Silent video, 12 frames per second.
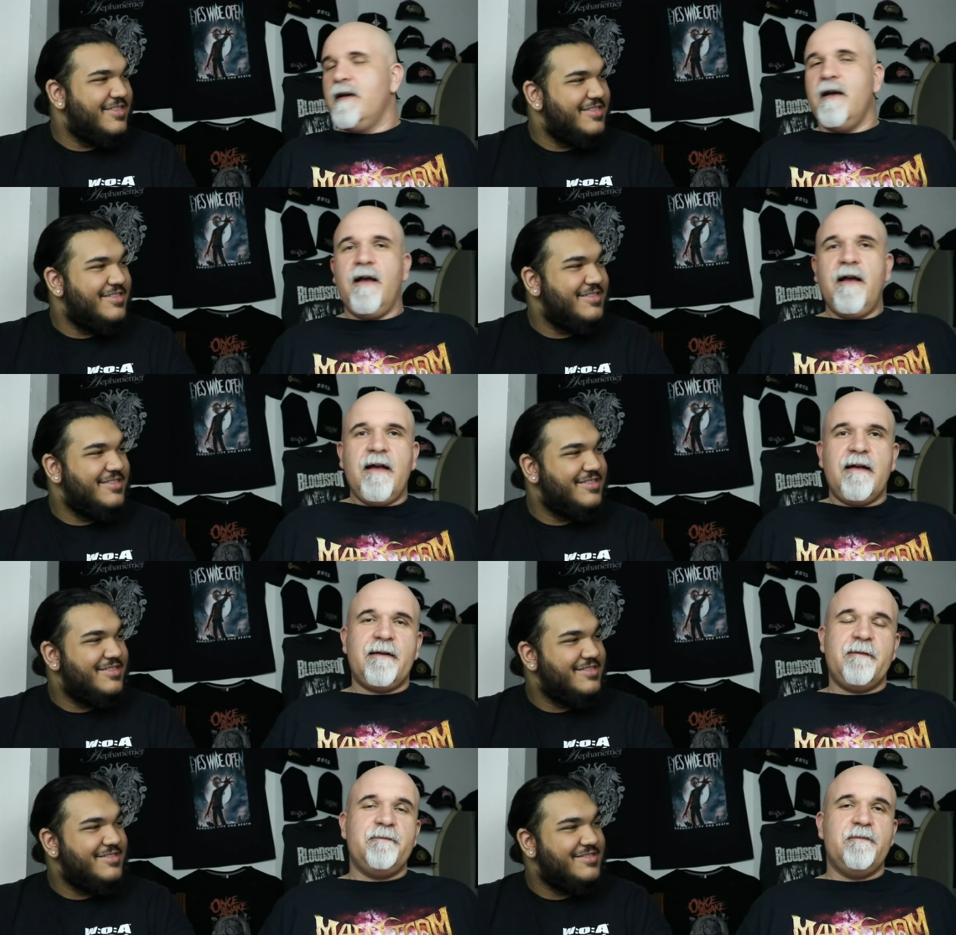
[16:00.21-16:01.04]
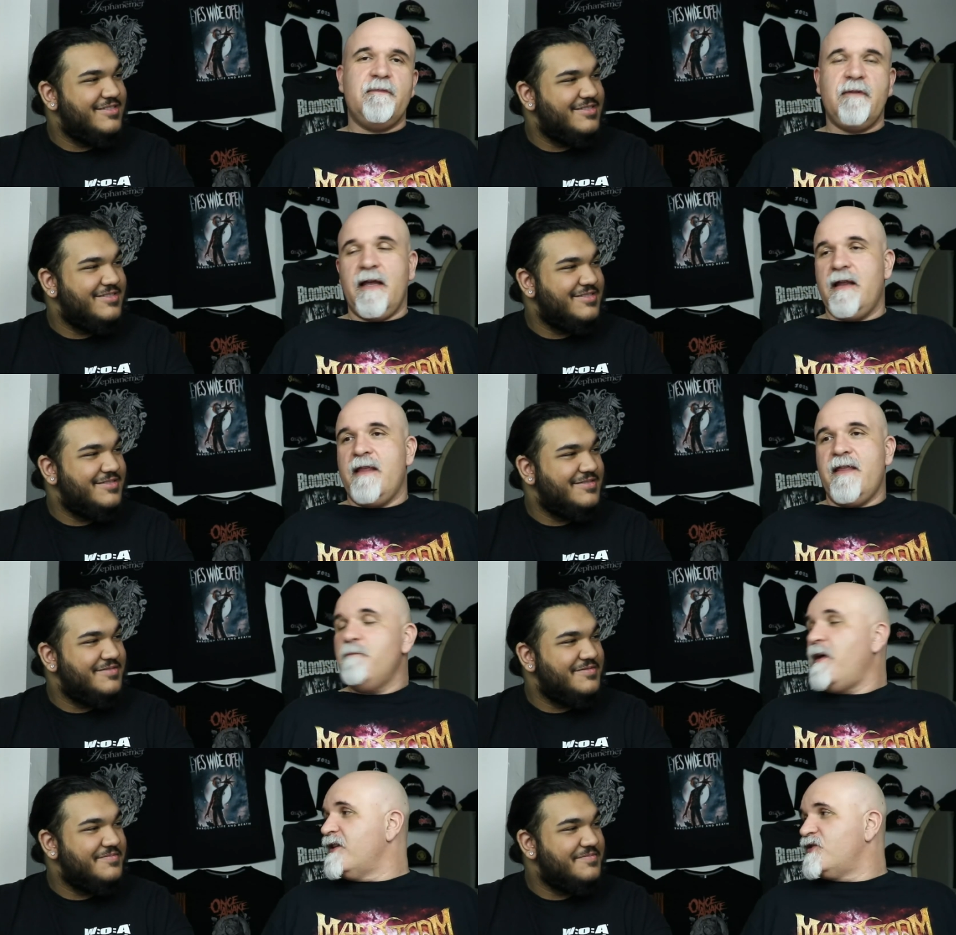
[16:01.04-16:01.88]
Speaker 1: Uh, and,
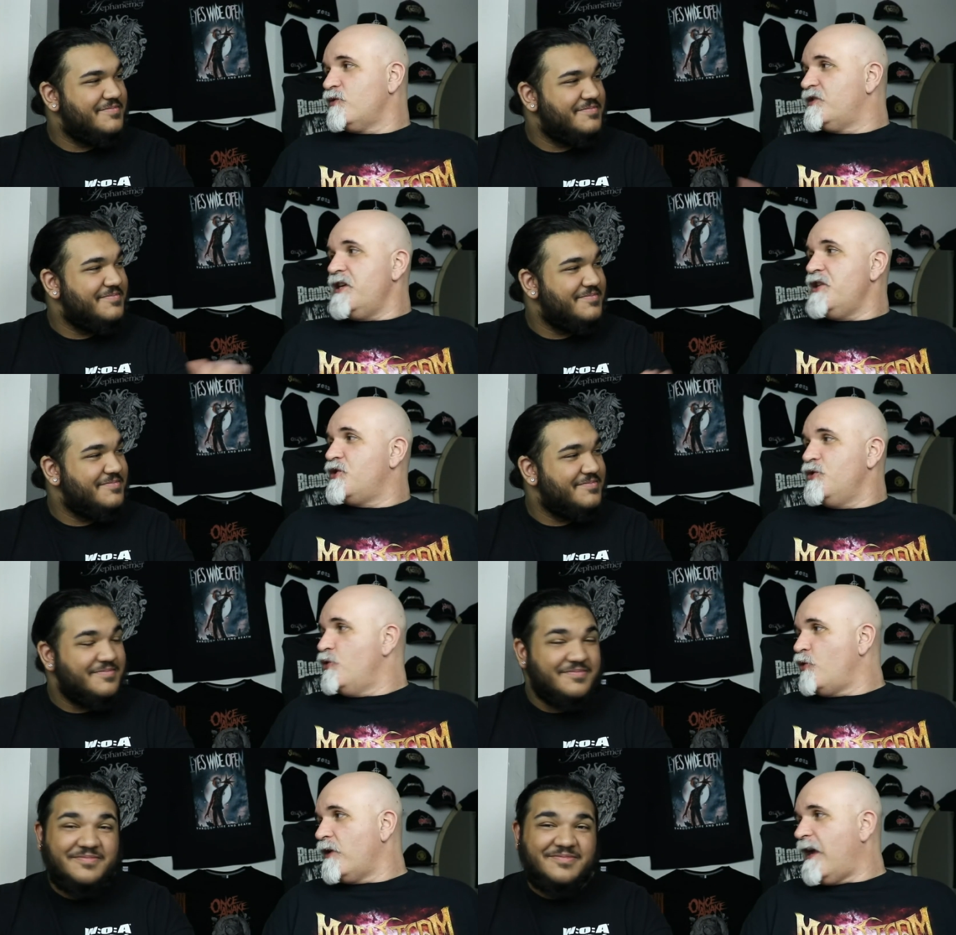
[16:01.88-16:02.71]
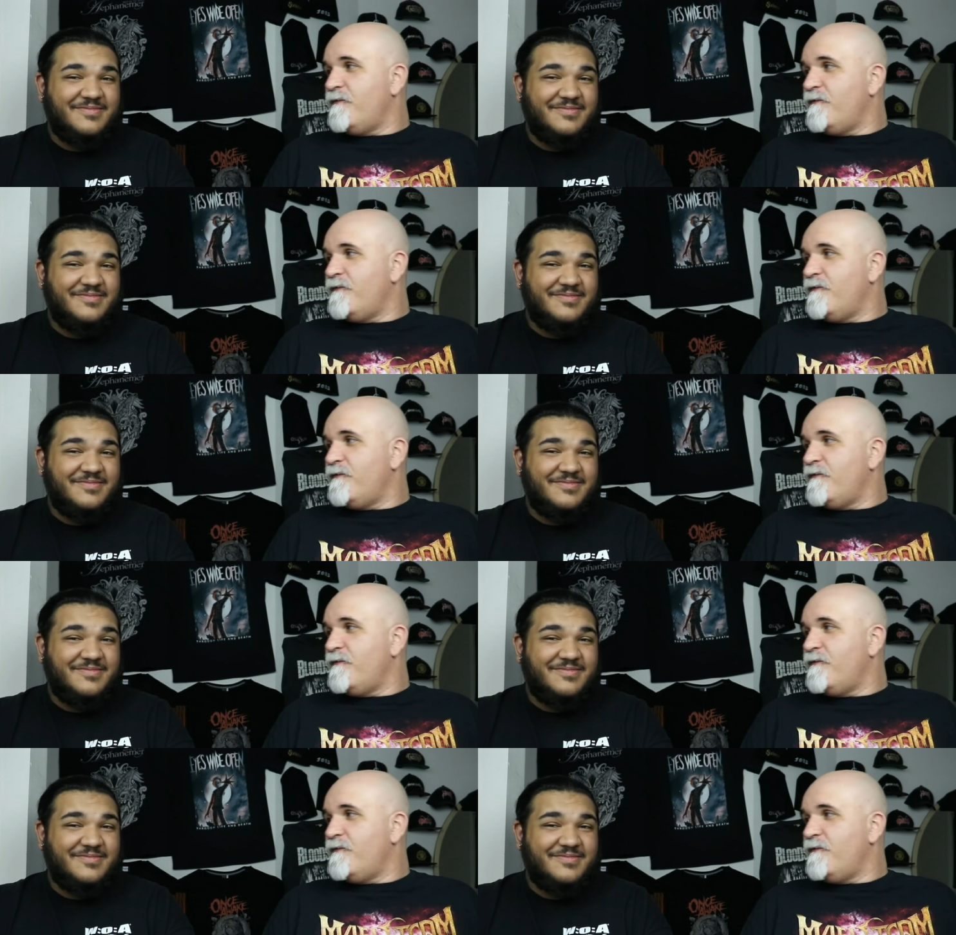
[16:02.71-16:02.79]
and, then by association, you don't